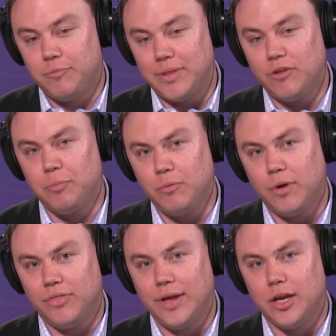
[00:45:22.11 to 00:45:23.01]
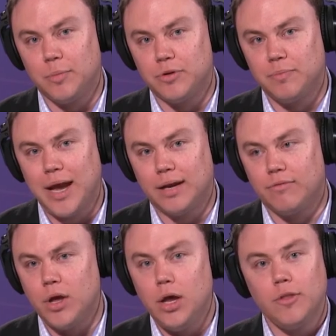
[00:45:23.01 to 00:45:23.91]
But let's put one thing into
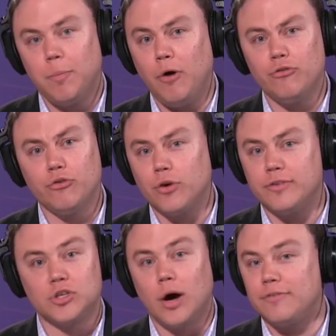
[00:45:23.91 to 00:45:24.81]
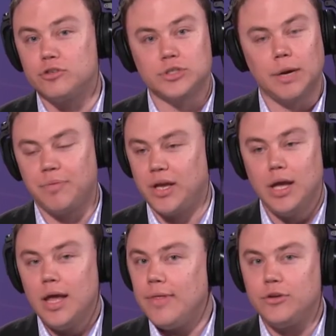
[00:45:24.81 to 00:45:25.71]
perspective the Postal Service offers something
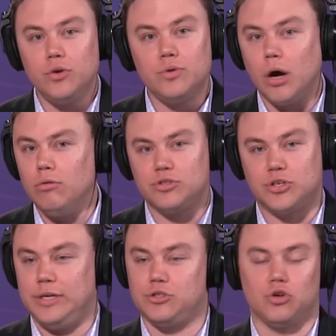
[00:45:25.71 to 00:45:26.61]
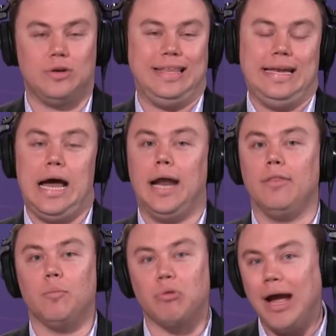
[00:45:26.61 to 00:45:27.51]
that you don't see, certainly not
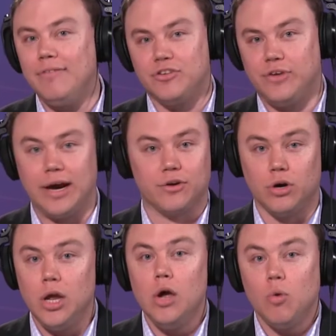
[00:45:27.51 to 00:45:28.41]
in the private sector,